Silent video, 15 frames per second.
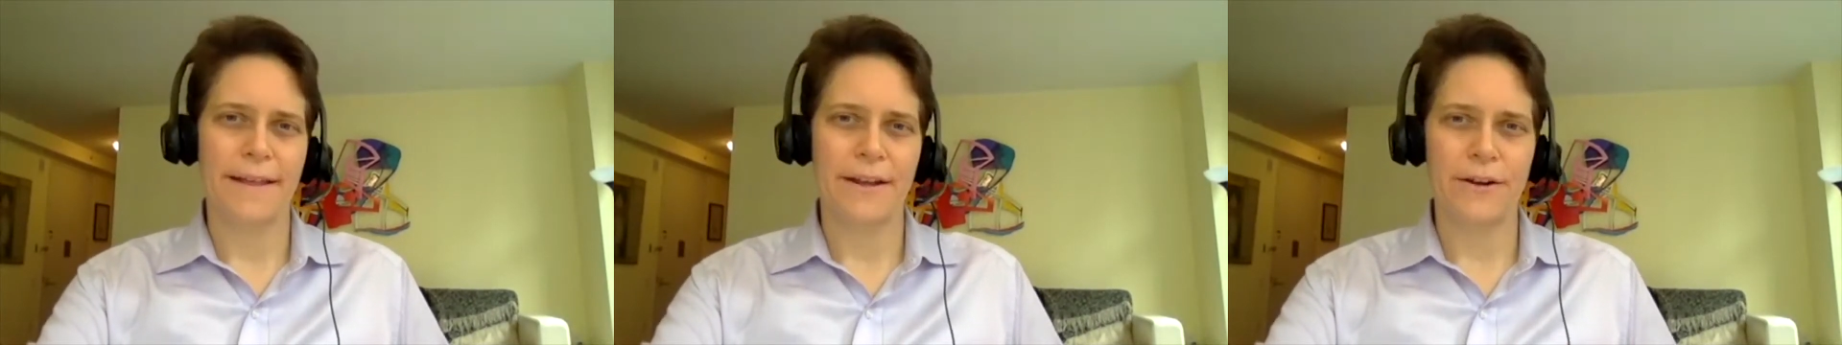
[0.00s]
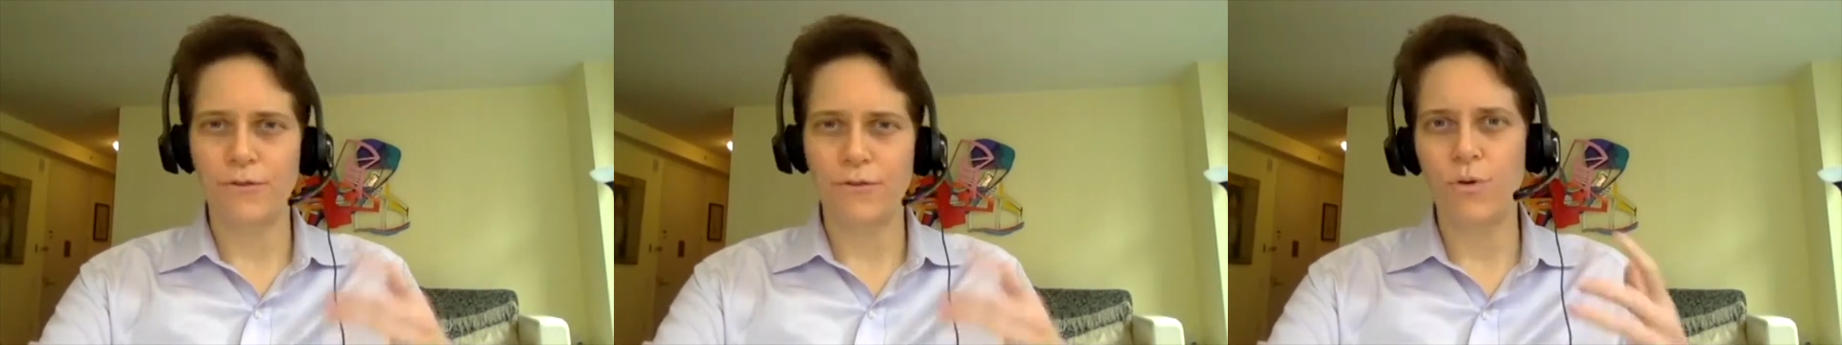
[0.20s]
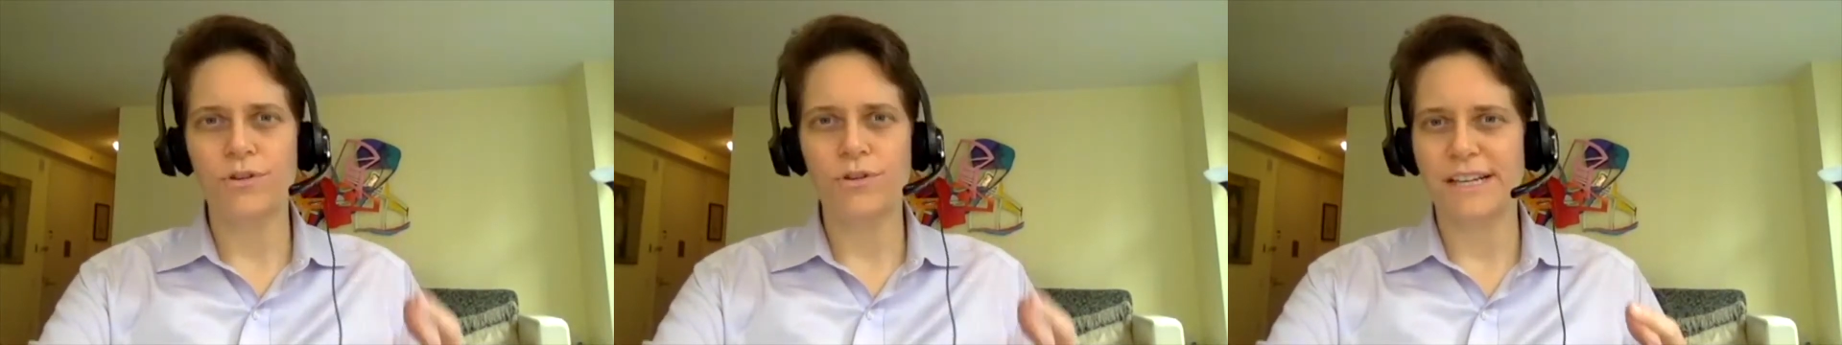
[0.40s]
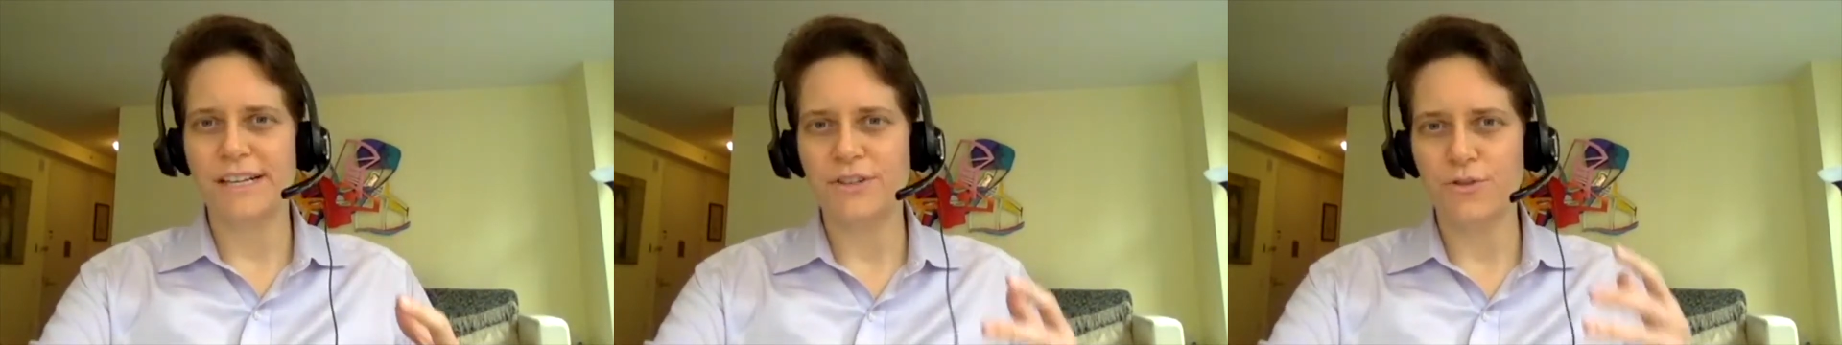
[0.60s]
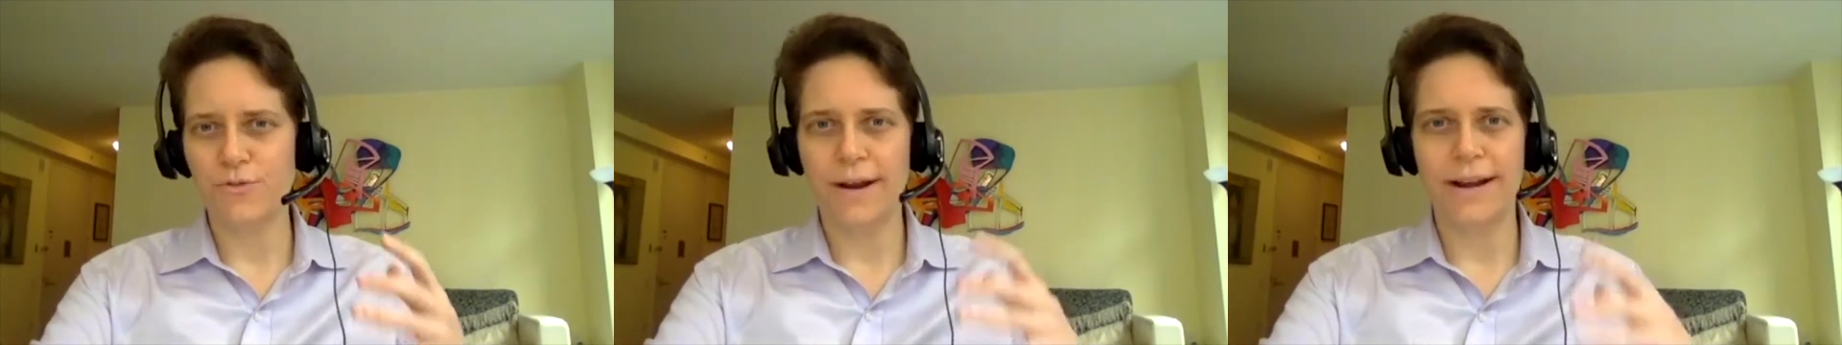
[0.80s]
of course it's
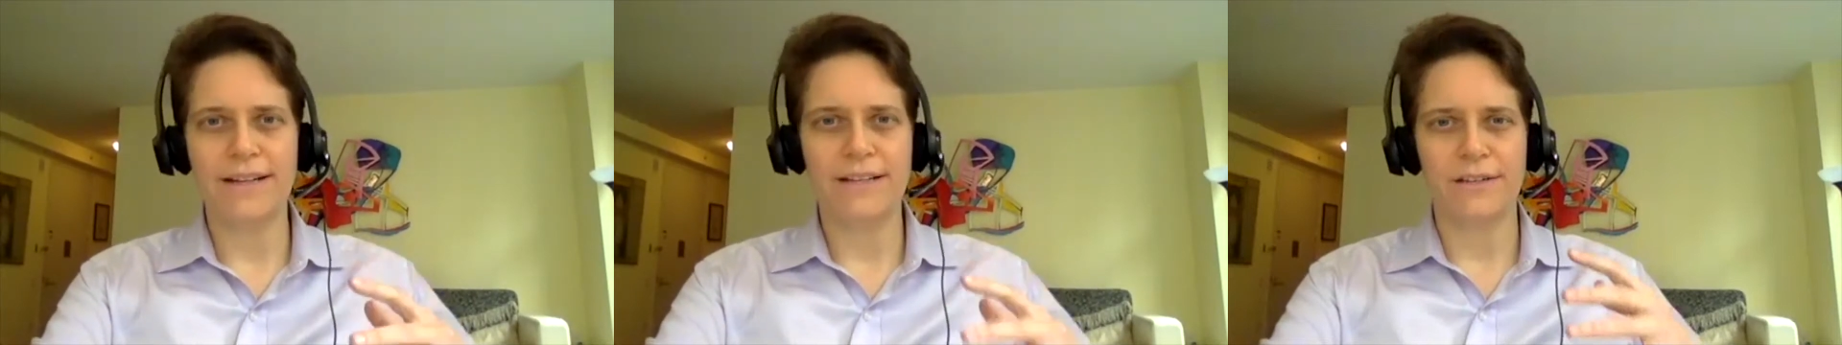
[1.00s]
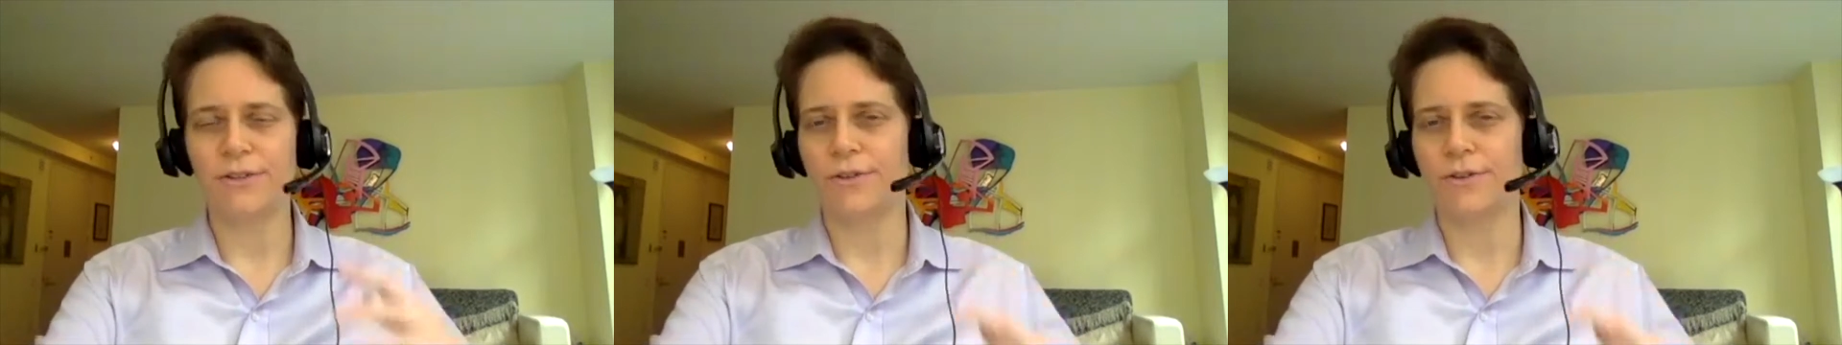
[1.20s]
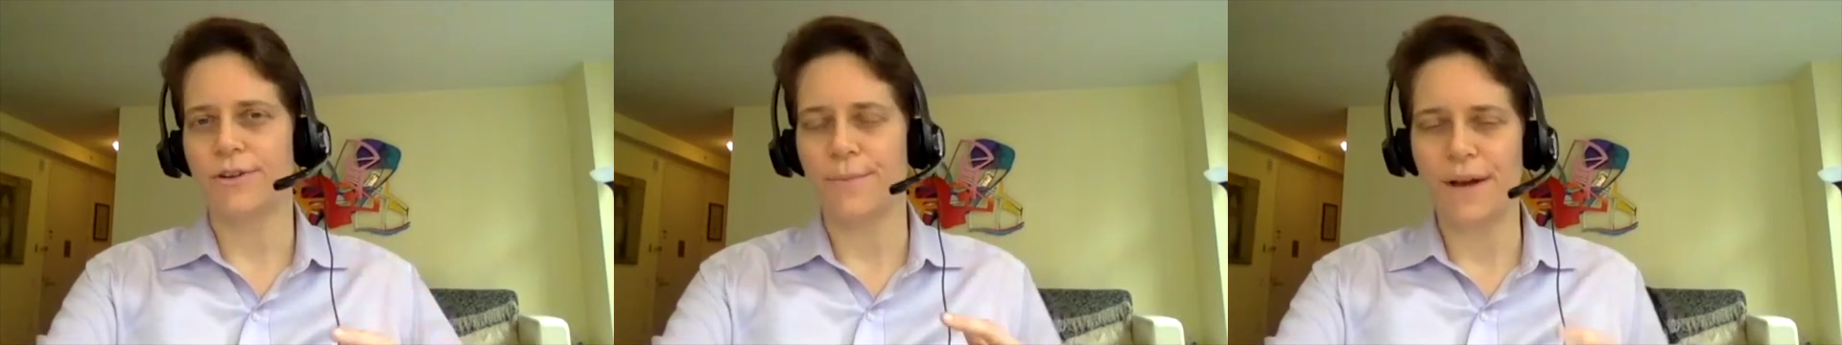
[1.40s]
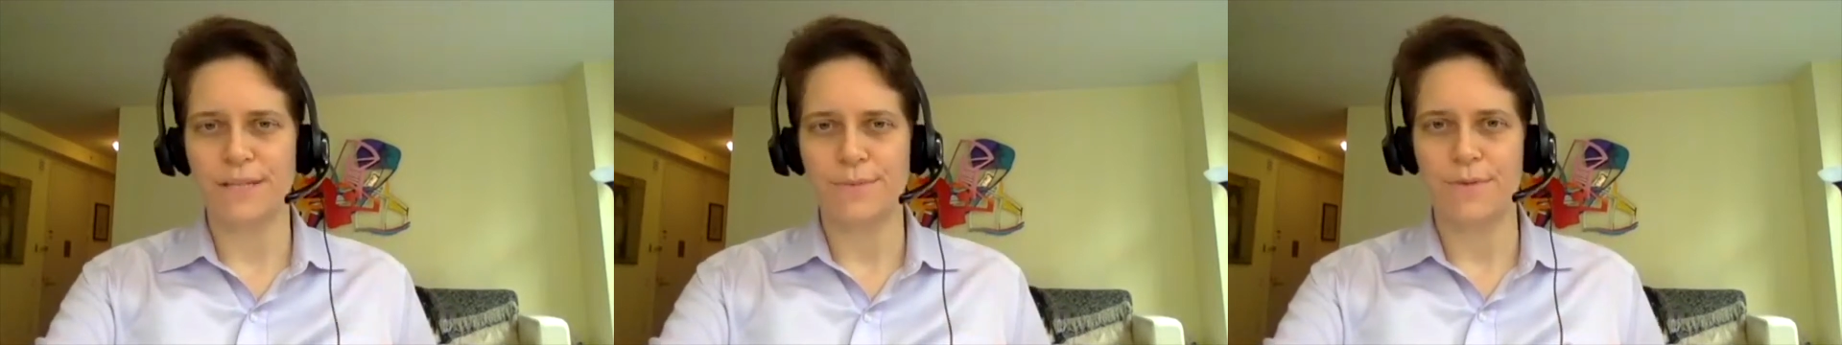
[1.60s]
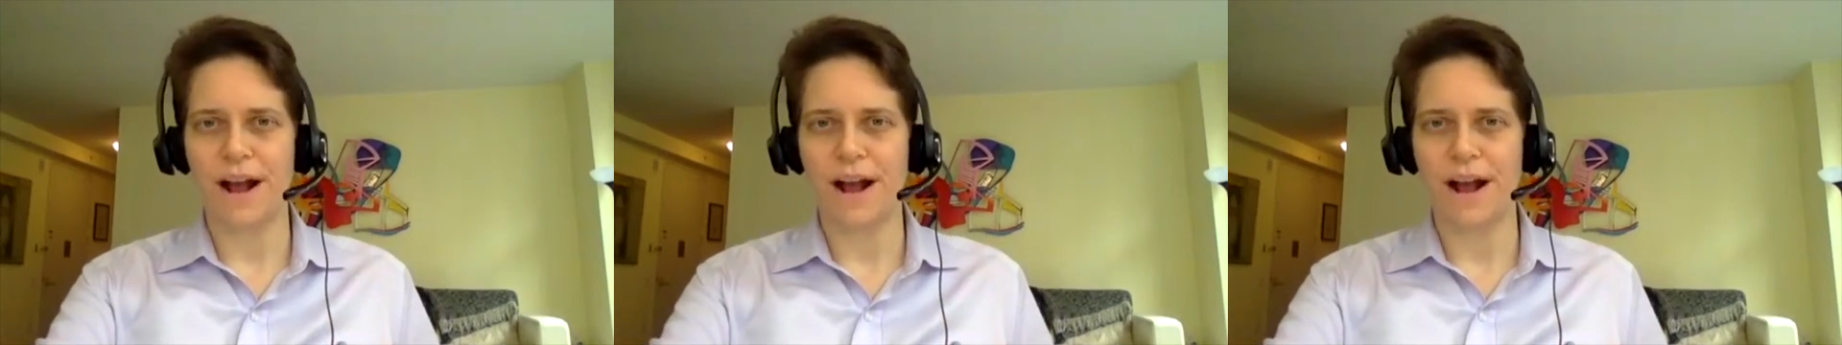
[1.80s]
great to learn the best